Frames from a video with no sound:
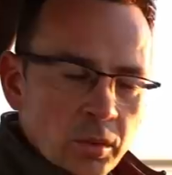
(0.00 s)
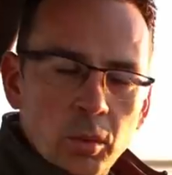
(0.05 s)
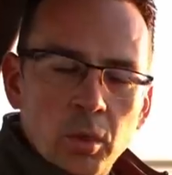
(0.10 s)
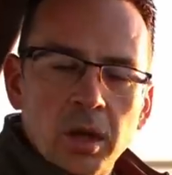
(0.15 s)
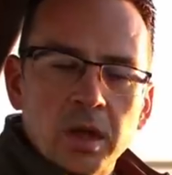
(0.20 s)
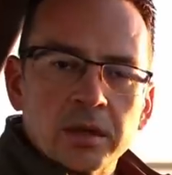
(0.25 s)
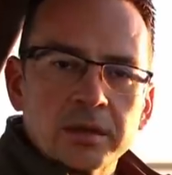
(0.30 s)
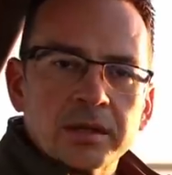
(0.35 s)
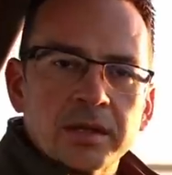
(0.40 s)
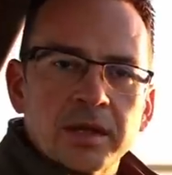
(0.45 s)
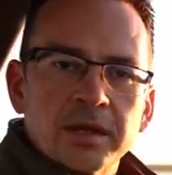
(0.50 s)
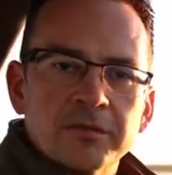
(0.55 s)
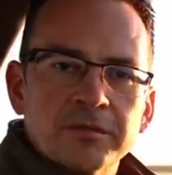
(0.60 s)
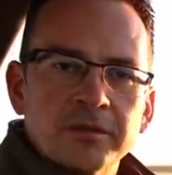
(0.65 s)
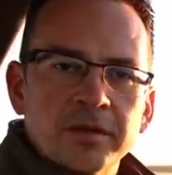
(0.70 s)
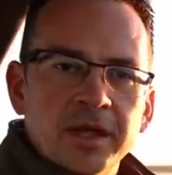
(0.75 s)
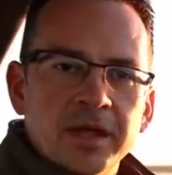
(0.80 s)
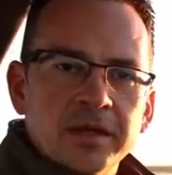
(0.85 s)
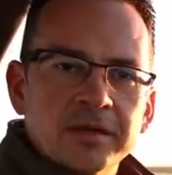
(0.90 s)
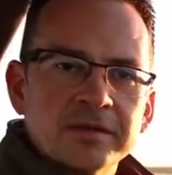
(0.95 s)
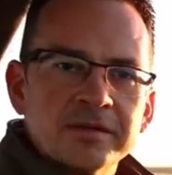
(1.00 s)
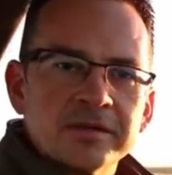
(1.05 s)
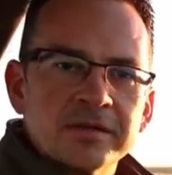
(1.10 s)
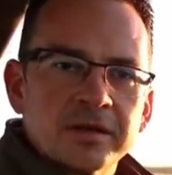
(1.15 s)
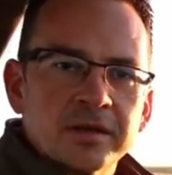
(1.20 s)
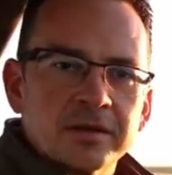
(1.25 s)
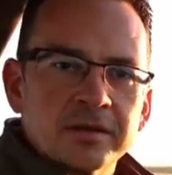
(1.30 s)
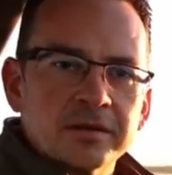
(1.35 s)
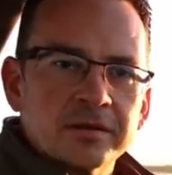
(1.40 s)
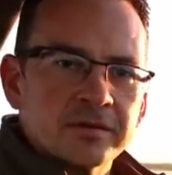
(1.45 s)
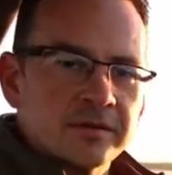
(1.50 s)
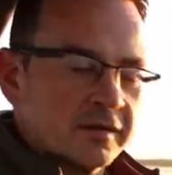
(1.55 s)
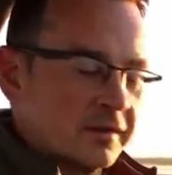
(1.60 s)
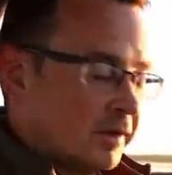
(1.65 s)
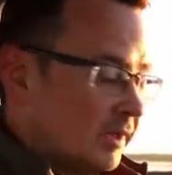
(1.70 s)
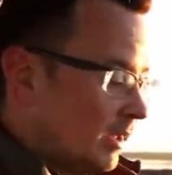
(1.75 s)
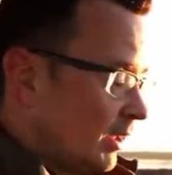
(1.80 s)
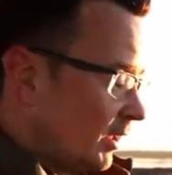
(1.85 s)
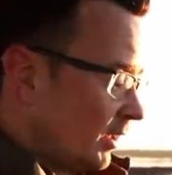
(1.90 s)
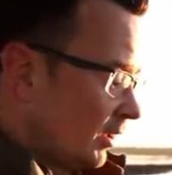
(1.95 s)
wildlife lens, and
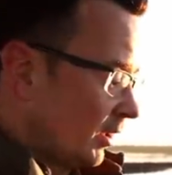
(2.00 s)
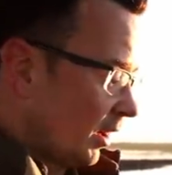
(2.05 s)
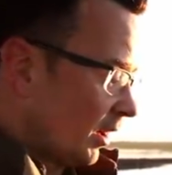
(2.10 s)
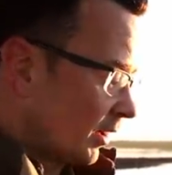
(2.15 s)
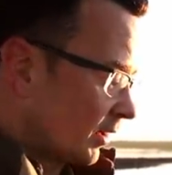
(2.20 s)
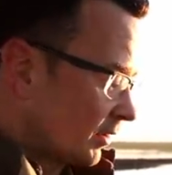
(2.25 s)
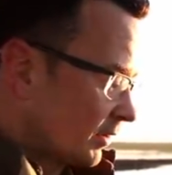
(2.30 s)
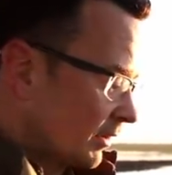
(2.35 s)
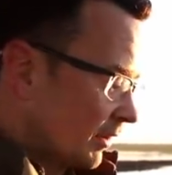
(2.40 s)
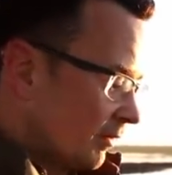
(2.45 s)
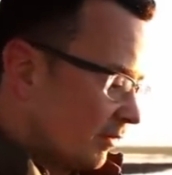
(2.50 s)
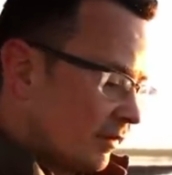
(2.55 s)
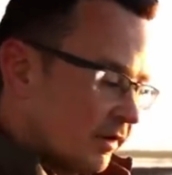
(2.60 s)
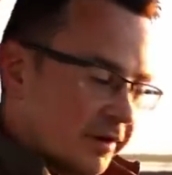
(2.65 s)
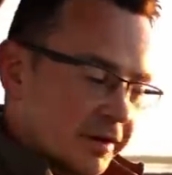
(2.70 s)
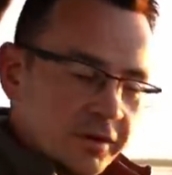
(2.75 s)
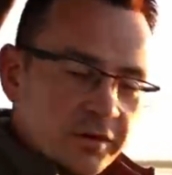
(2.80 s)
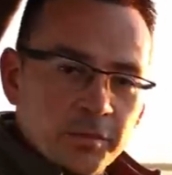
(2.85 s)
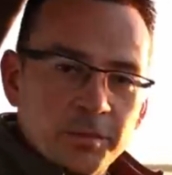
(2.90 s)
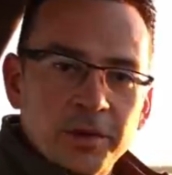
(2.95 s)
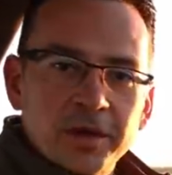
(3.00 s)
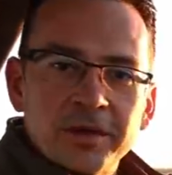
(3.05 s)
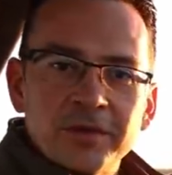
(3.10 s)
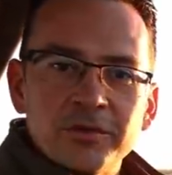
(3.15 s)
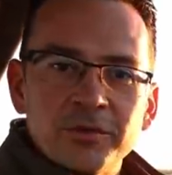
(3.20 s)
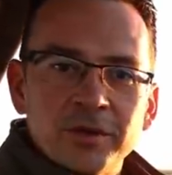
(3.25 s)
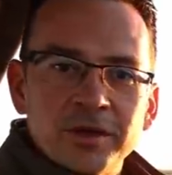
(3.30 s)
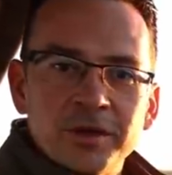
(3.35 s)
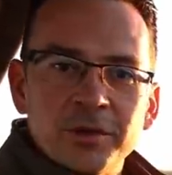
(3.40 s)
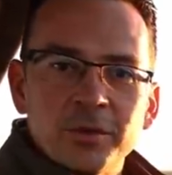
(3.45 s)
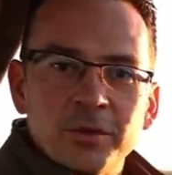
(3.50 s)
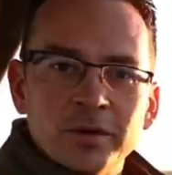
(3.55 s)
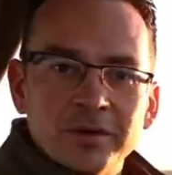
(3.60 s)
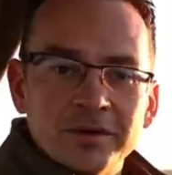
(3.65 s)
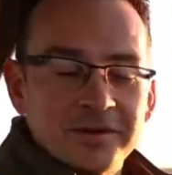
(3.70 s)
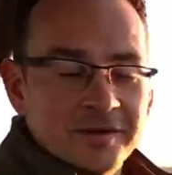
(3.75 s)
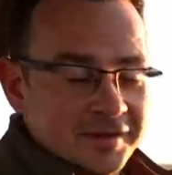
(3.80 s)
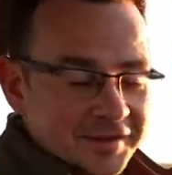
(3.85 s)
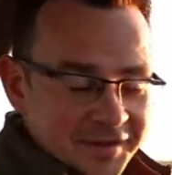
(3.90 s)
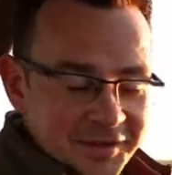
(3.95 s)
yeah, I can definitely recommend it to
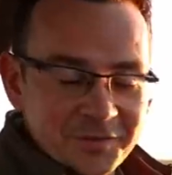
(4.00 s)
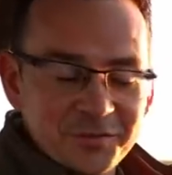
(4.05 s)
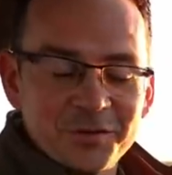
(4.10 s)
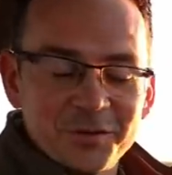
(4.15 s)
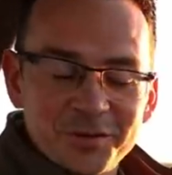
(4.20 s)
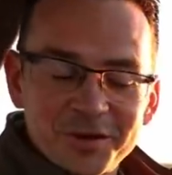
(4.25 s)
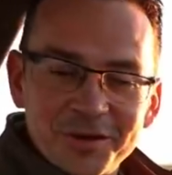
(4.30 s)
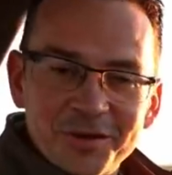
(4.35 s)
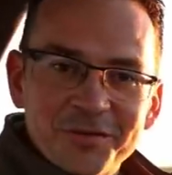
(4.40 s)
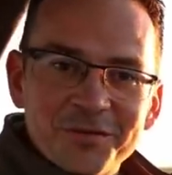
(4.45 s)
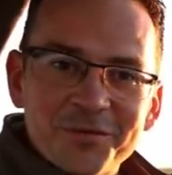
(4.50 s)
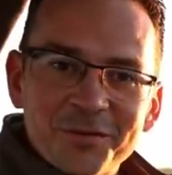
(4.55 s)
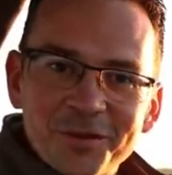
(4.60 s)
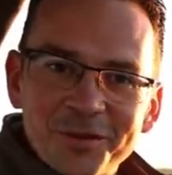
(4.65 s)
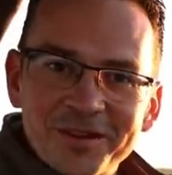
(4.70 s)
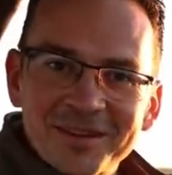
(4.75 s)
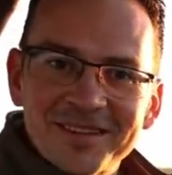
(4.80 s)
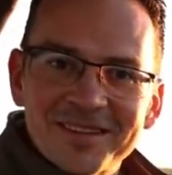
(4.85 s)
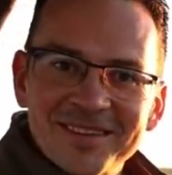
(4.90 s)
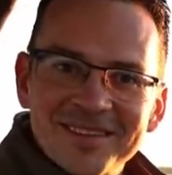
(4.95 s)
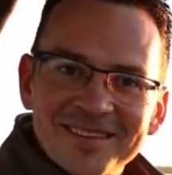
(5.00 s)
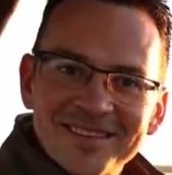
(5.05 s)
anyone if you can afford it.